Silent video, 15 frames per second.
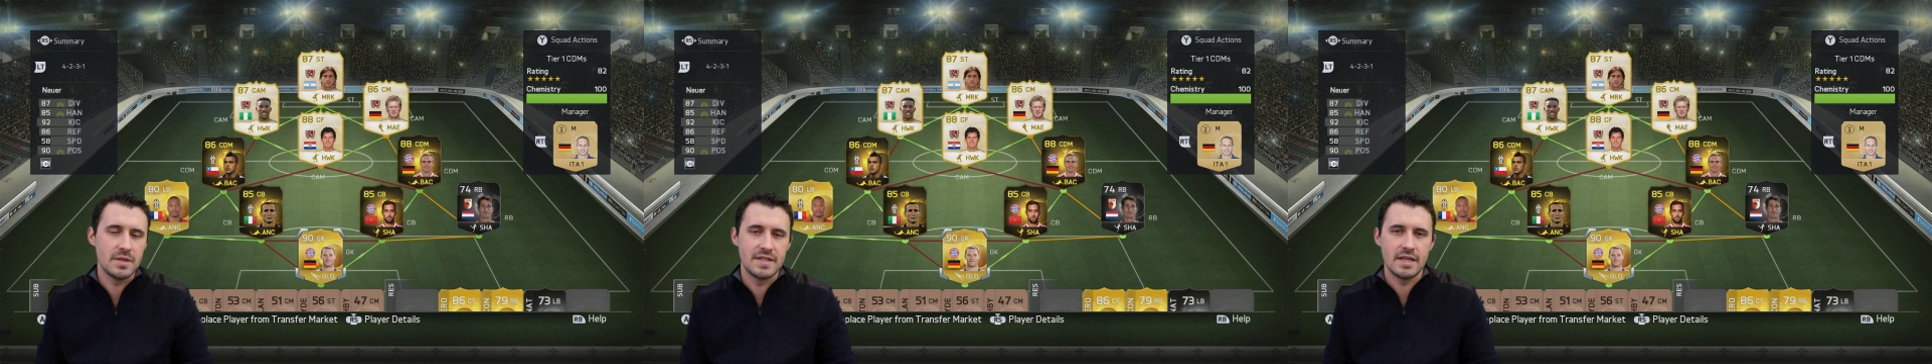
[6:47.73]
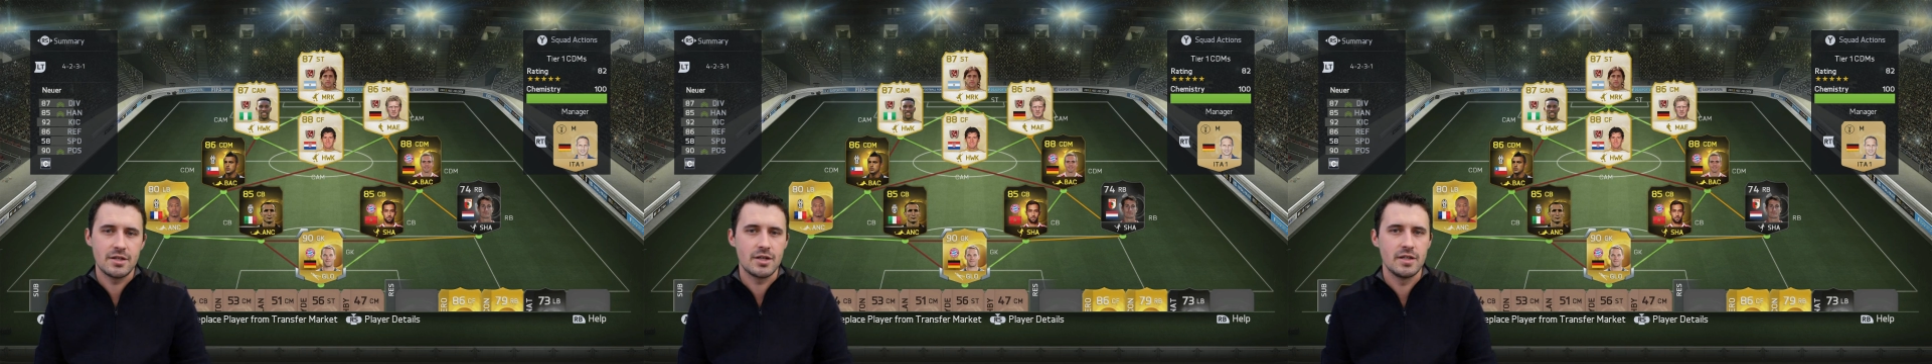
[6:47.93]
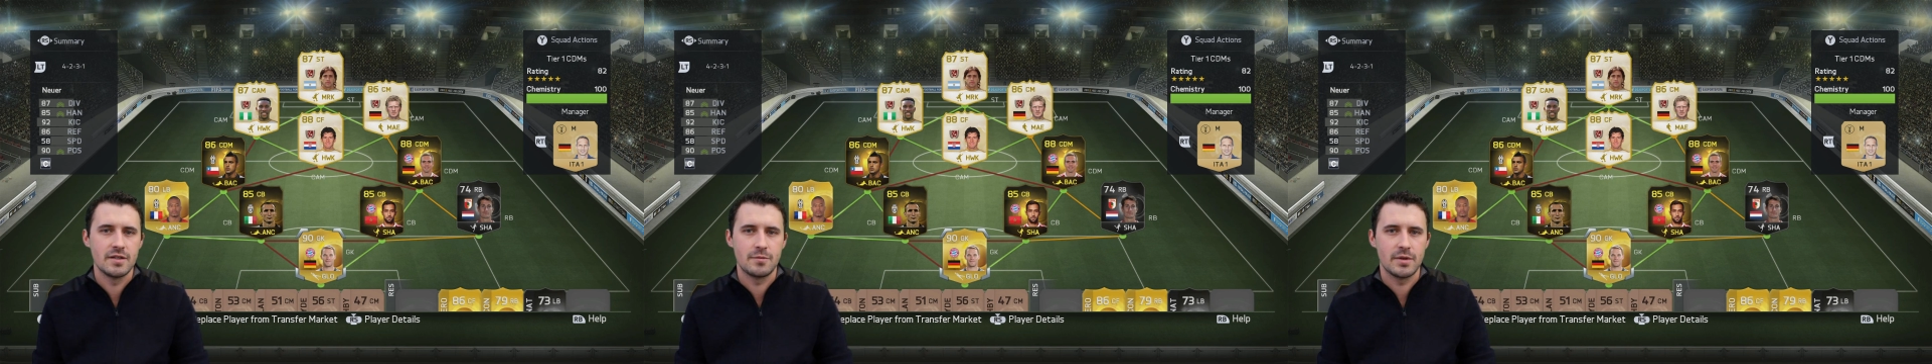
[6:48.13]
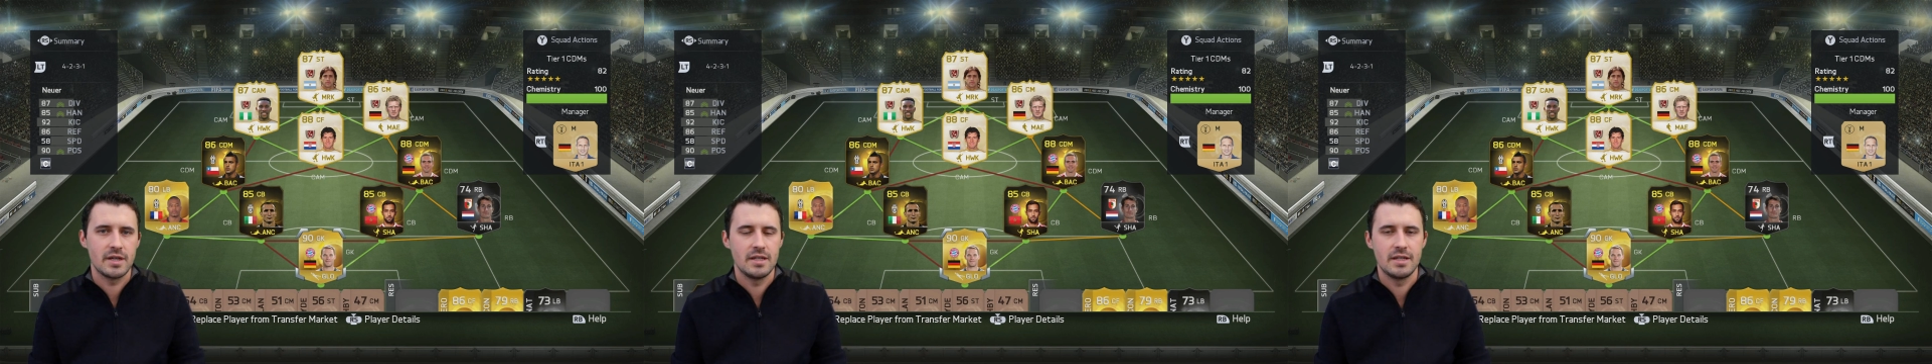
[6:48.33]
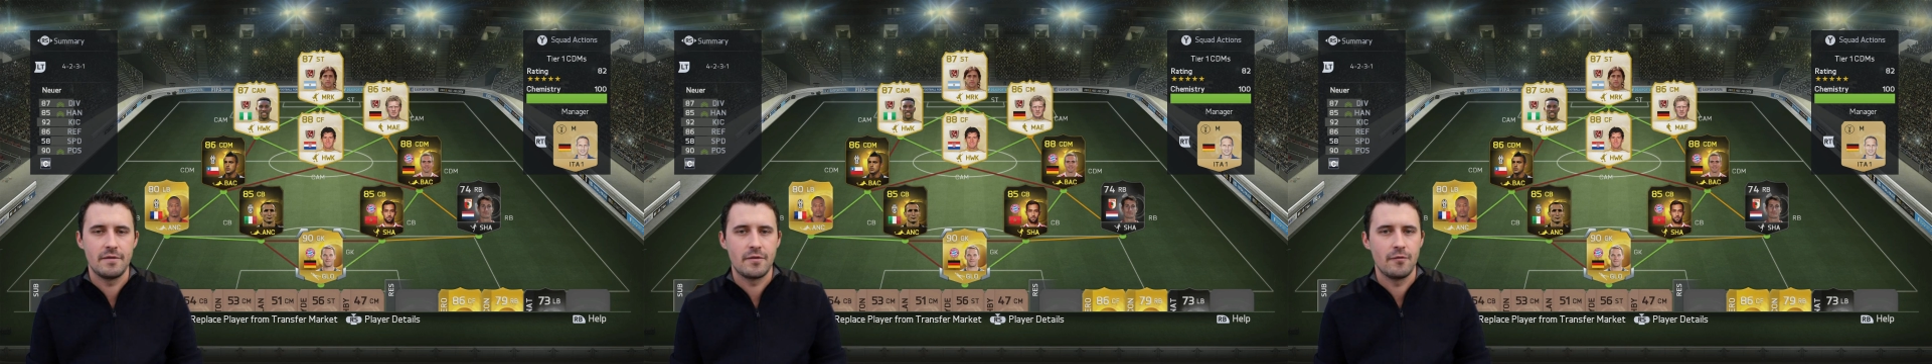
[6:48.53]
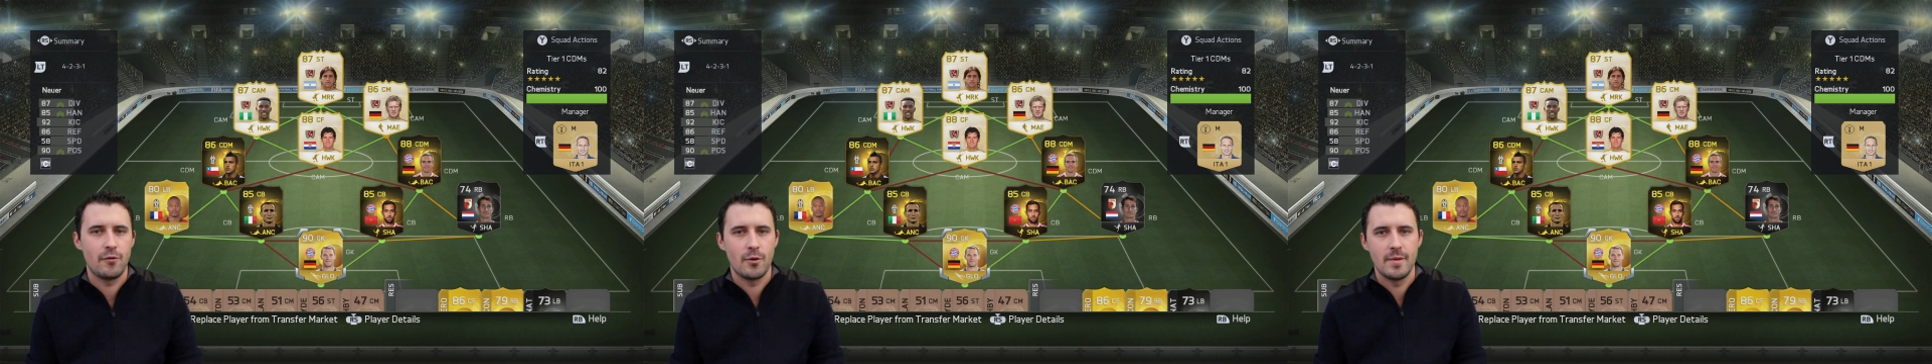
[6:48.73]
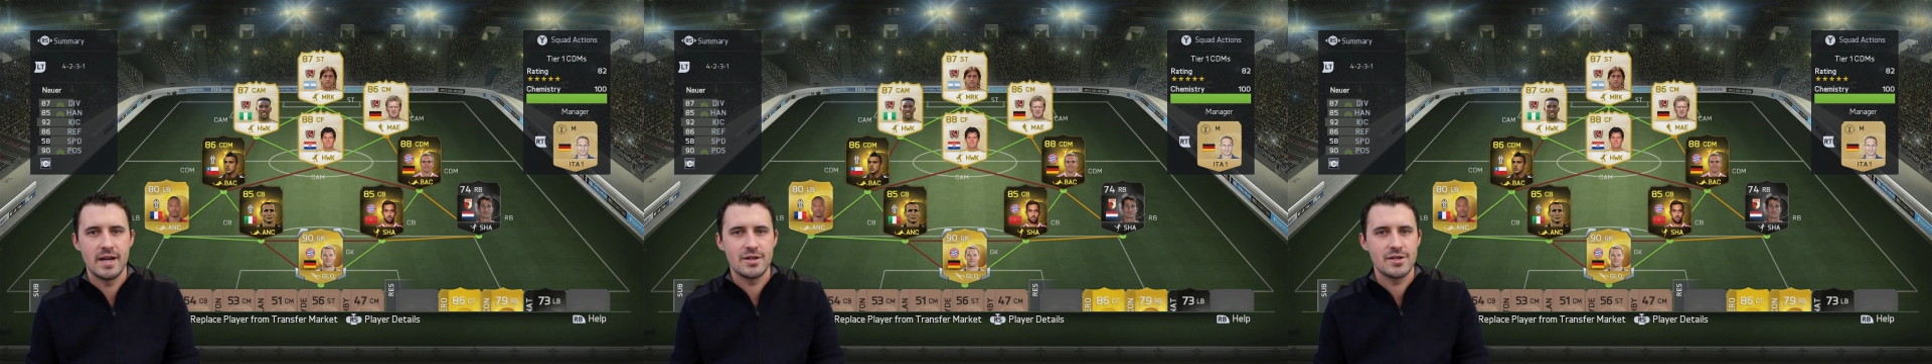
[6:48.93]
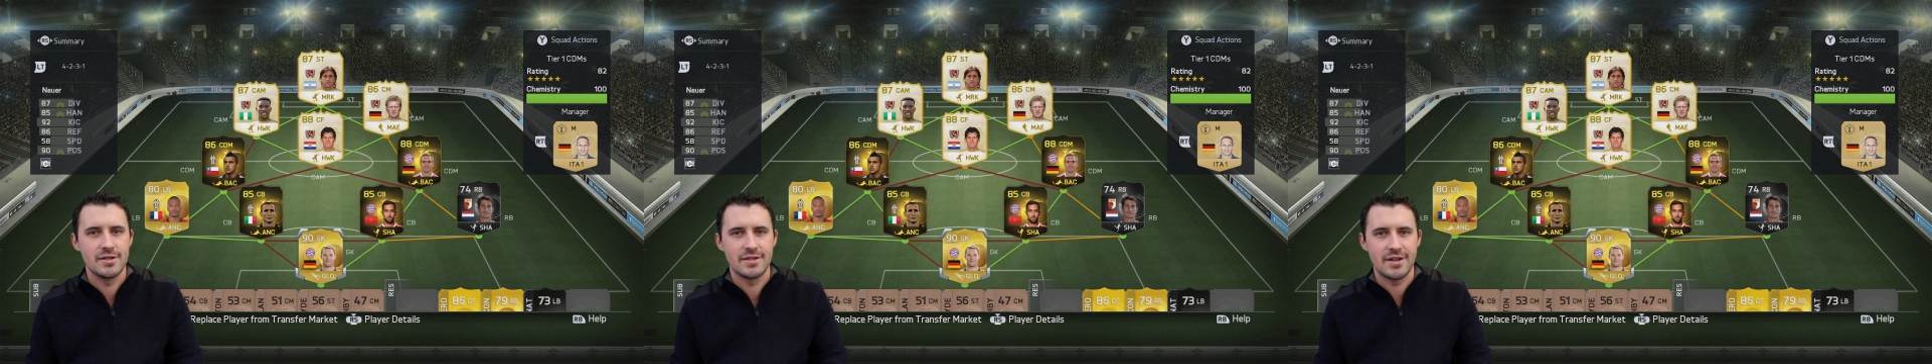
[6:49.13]
positions within different
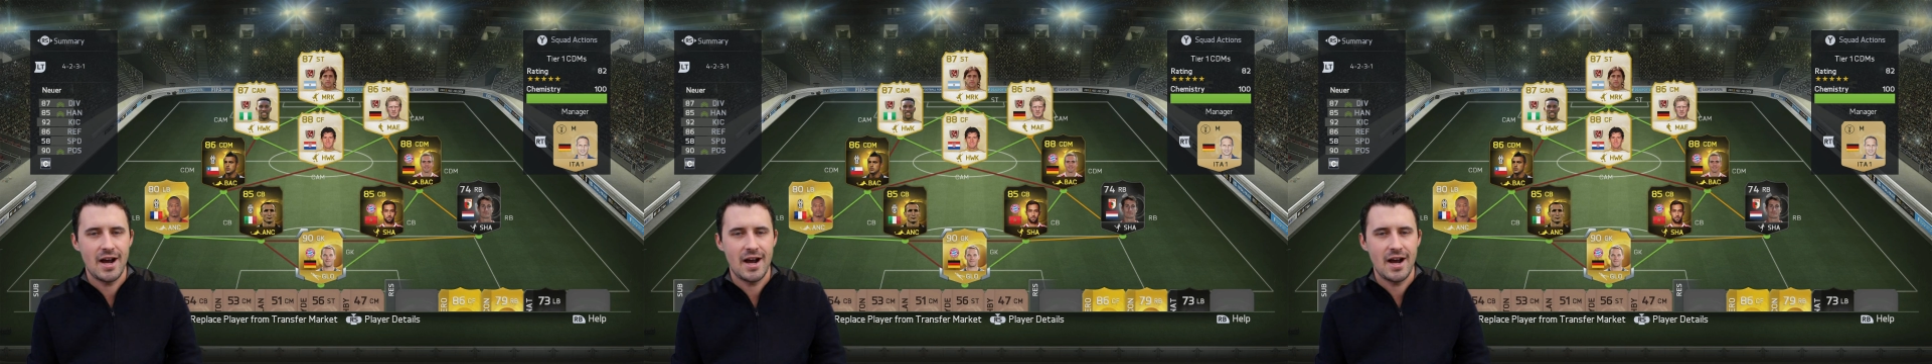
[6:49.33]
formations,